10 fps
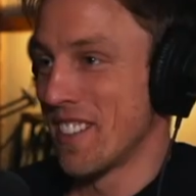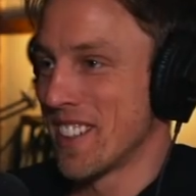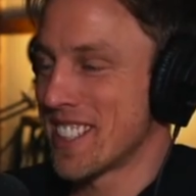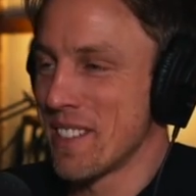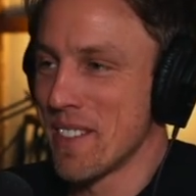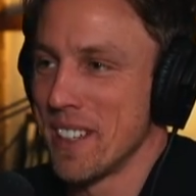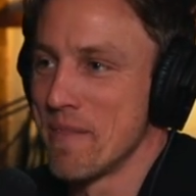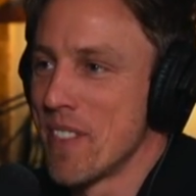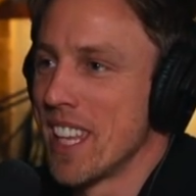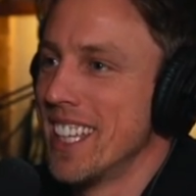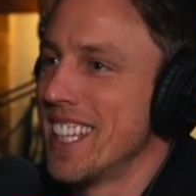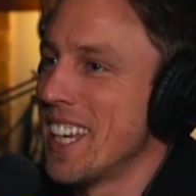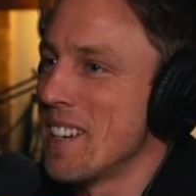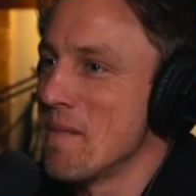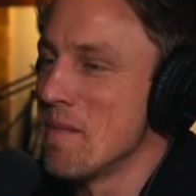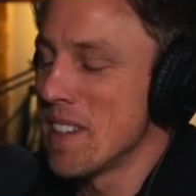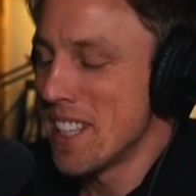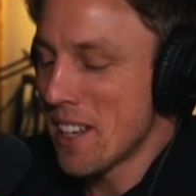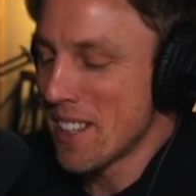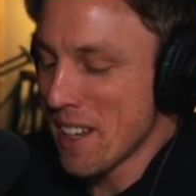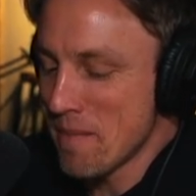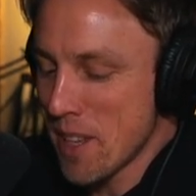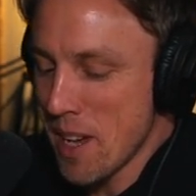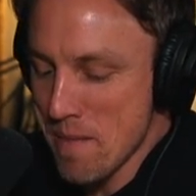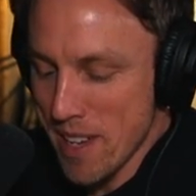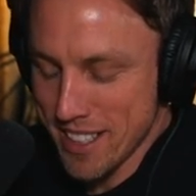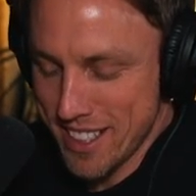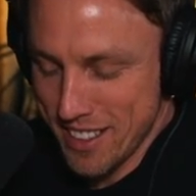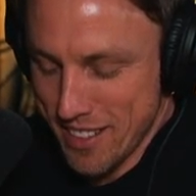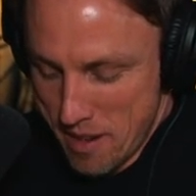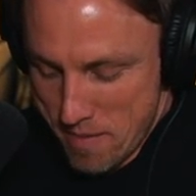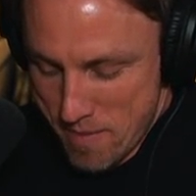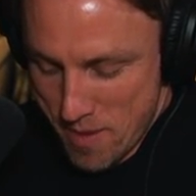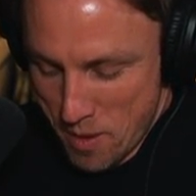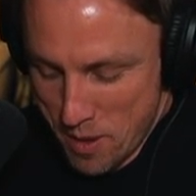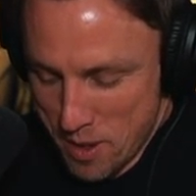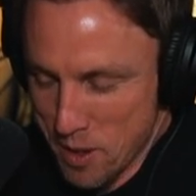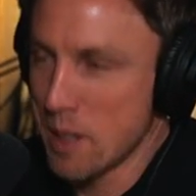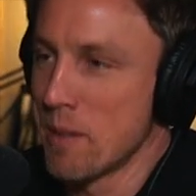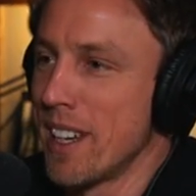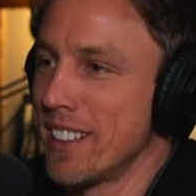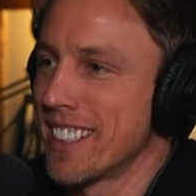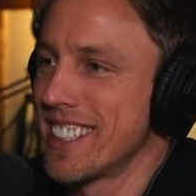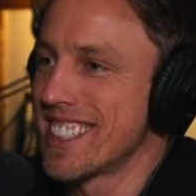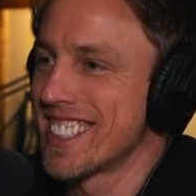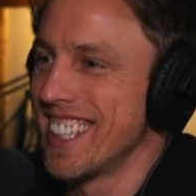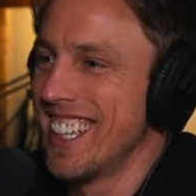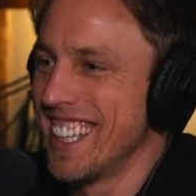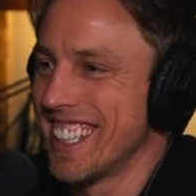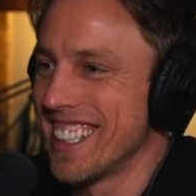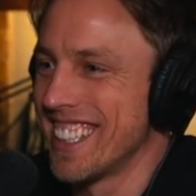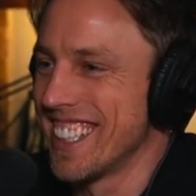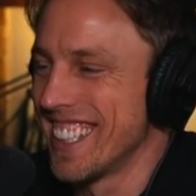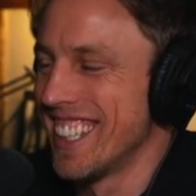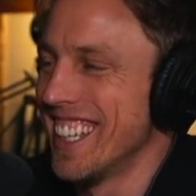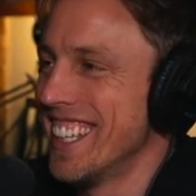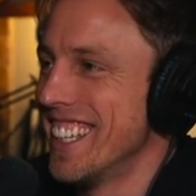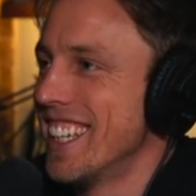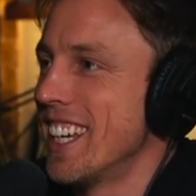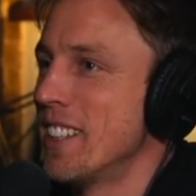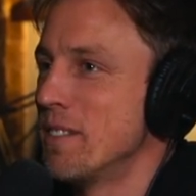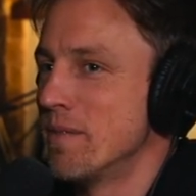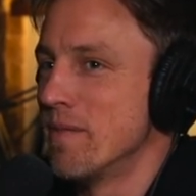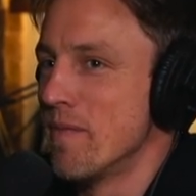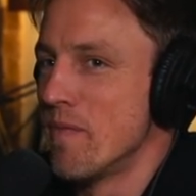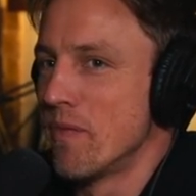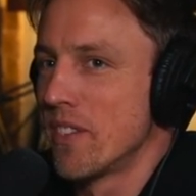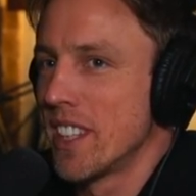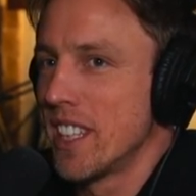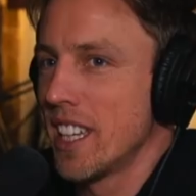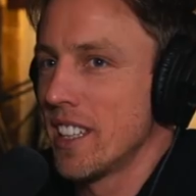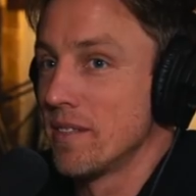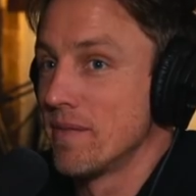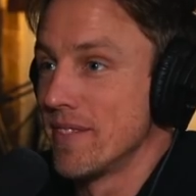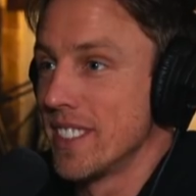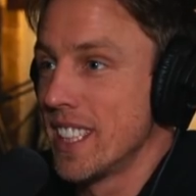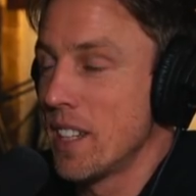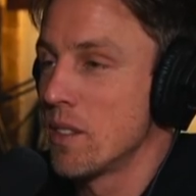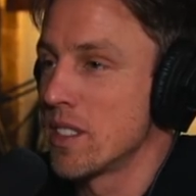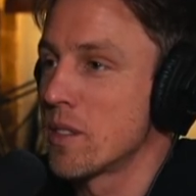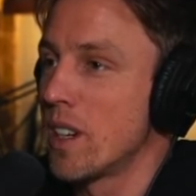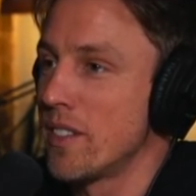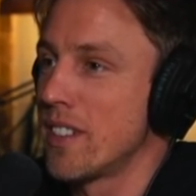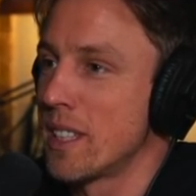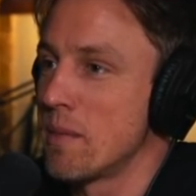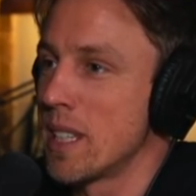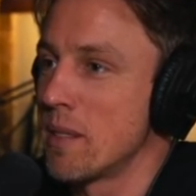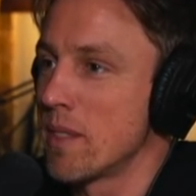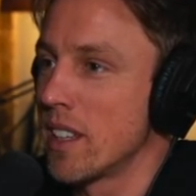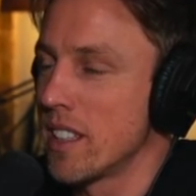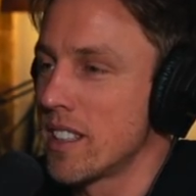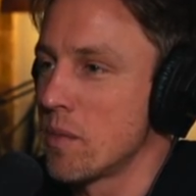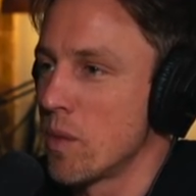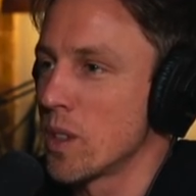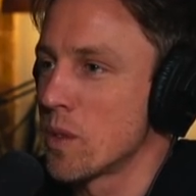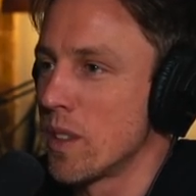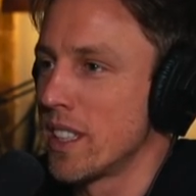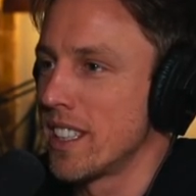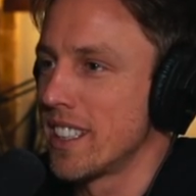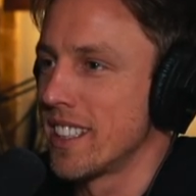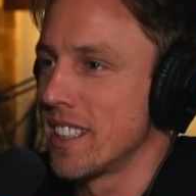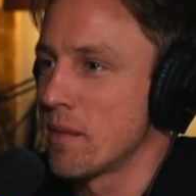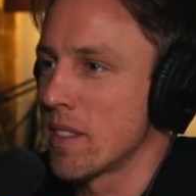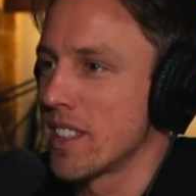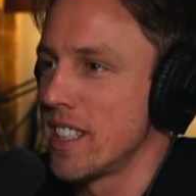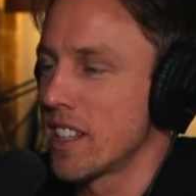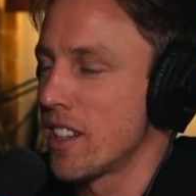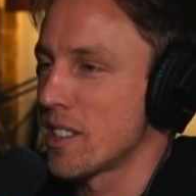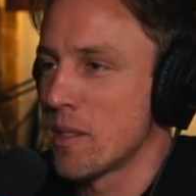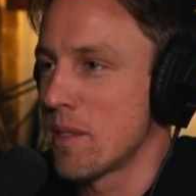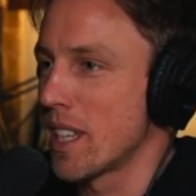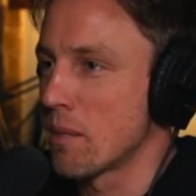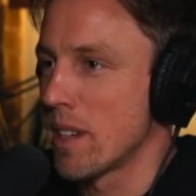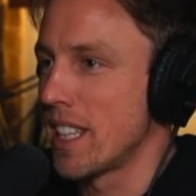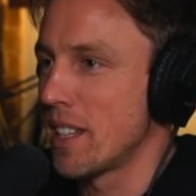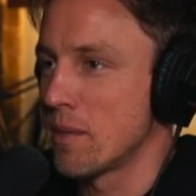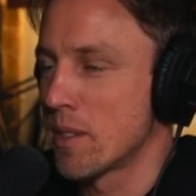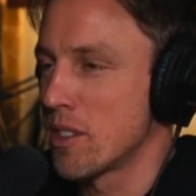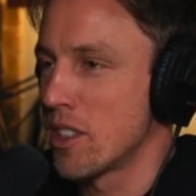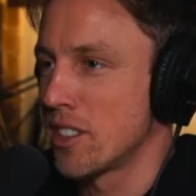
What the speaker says: watch it, but going back to what we were talking about, because that was quite a funny meme. I did watch one. I can't stop thinking about it now. I'm trying.